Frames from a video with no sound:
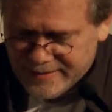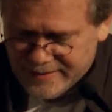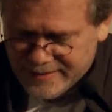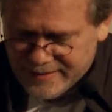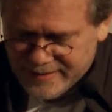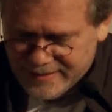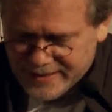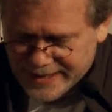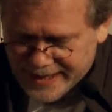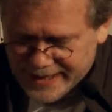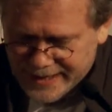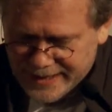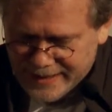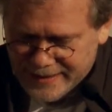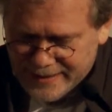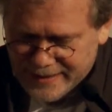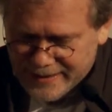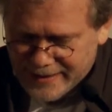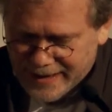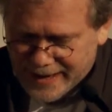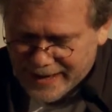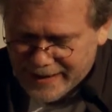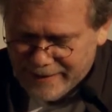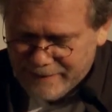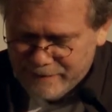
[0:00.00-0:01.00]
they
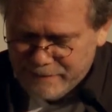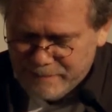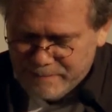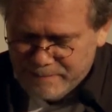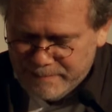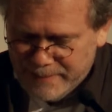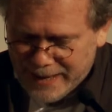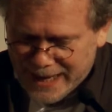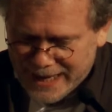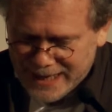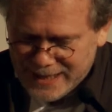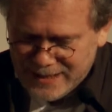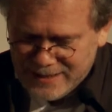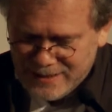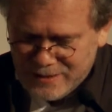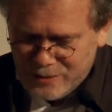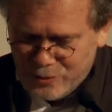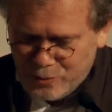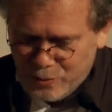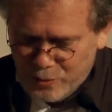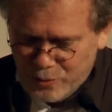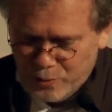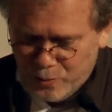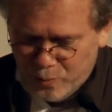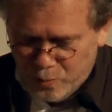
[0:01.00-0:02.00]
have backs
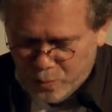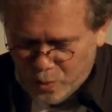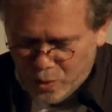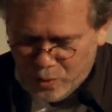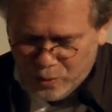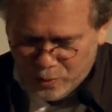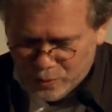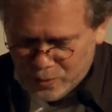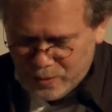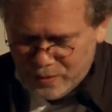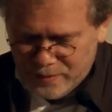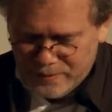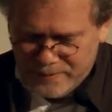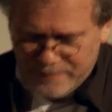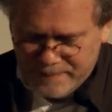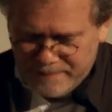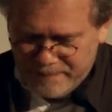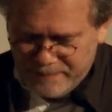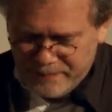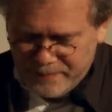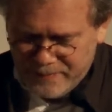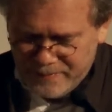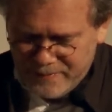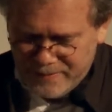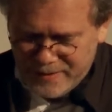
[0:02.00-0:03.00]
to the wall.
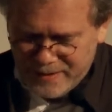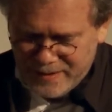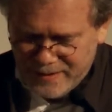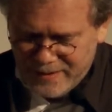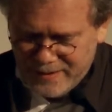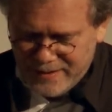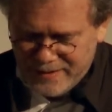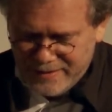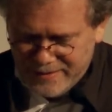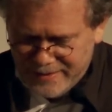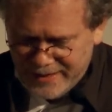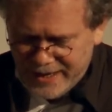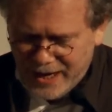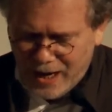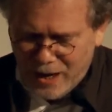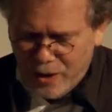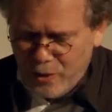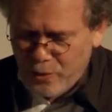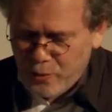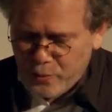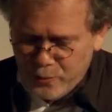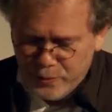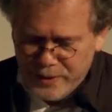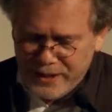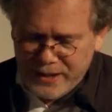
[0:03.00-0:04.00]
They are
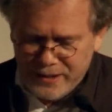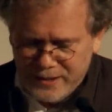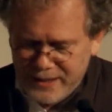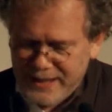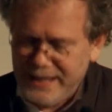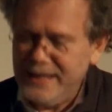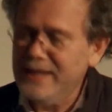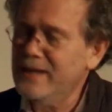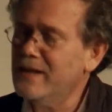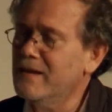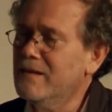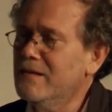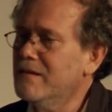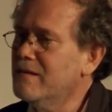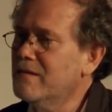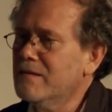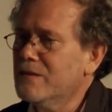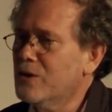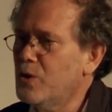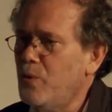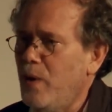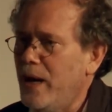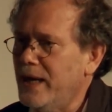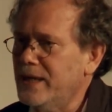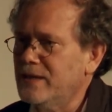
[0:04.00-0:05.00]
really
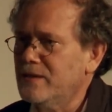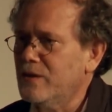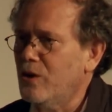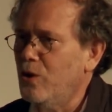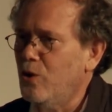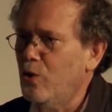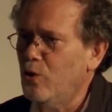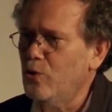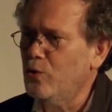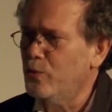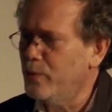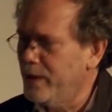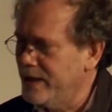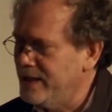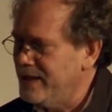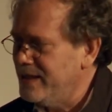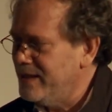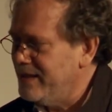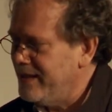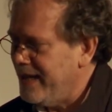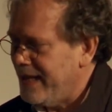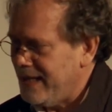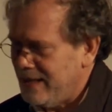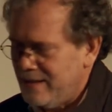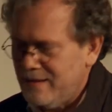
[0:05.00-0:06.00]
quite already
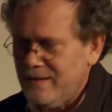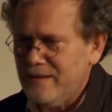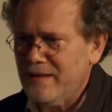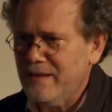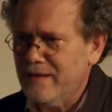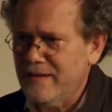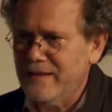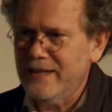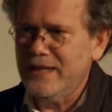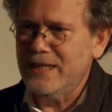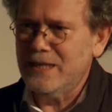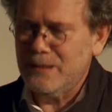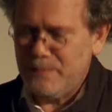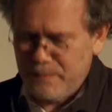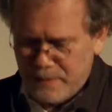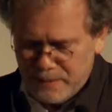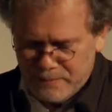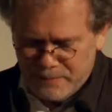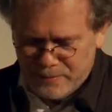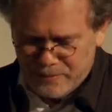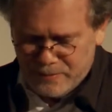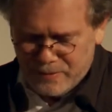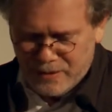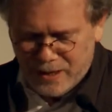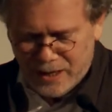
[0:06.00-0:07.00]
dead. These
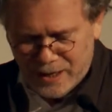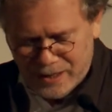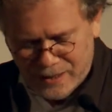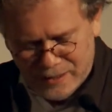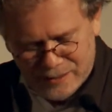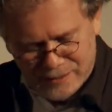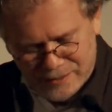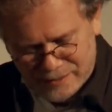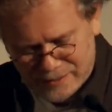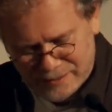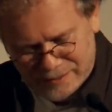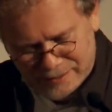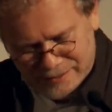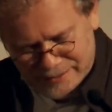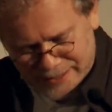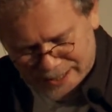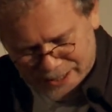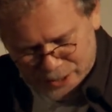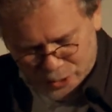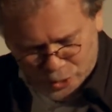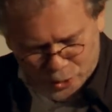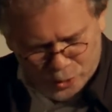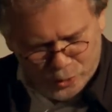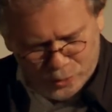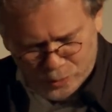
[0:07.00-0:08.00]
people are. They
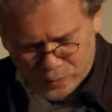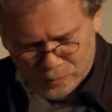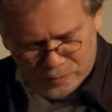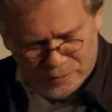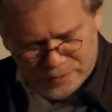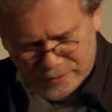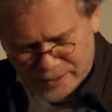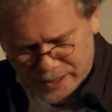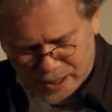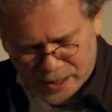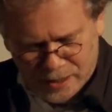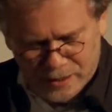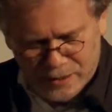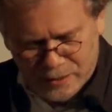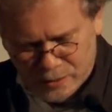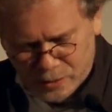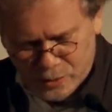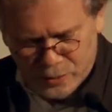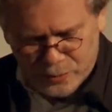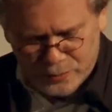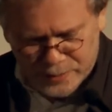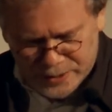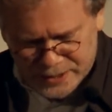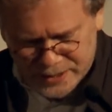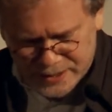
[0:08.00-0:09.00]
know they are
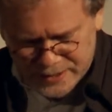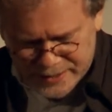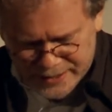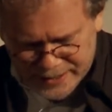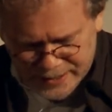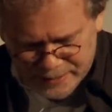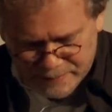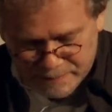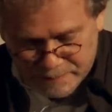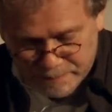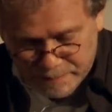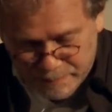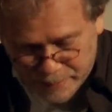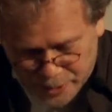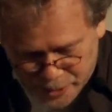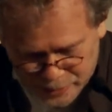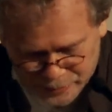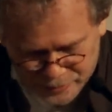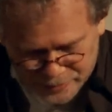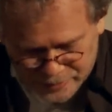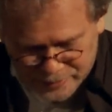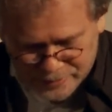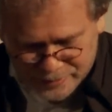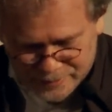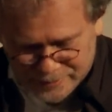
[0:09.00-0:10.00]
already dead.
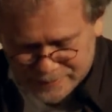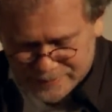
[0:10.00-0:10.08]
But,